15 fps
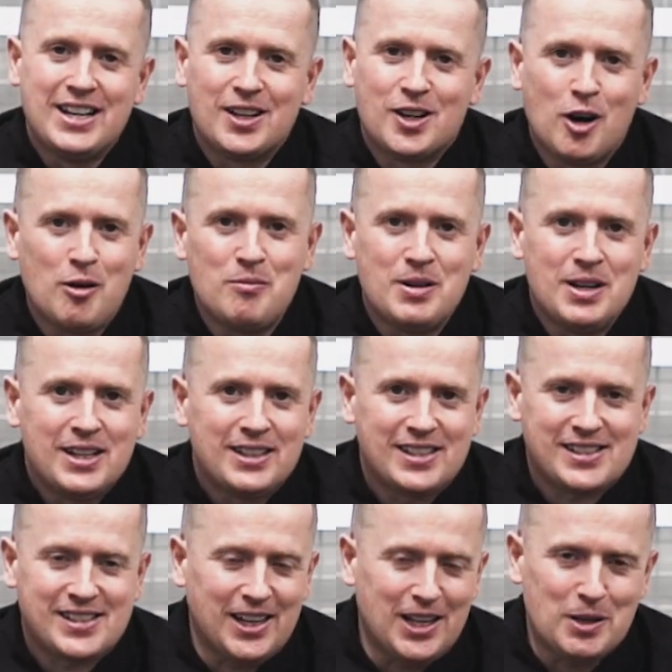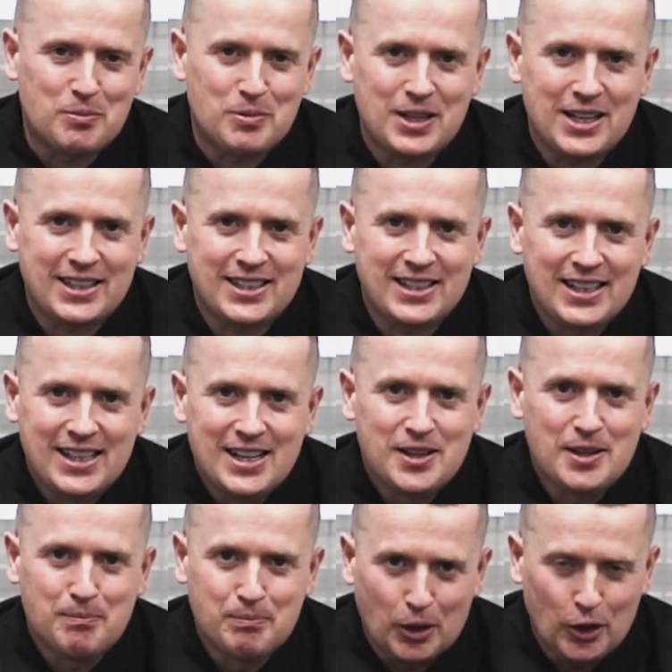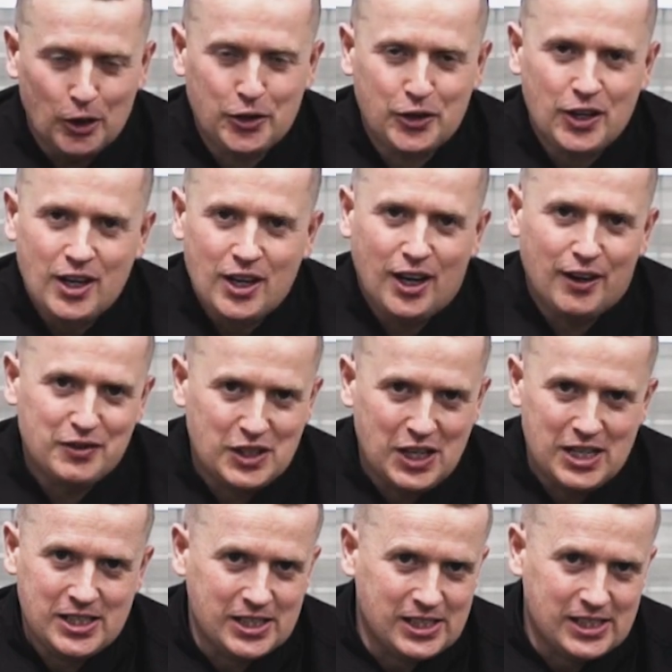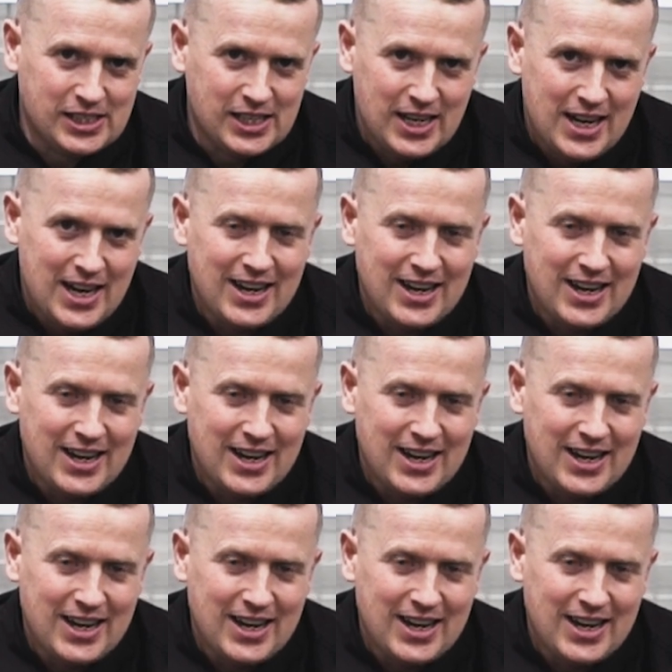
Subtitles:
come to celebrate the birth of Jesus,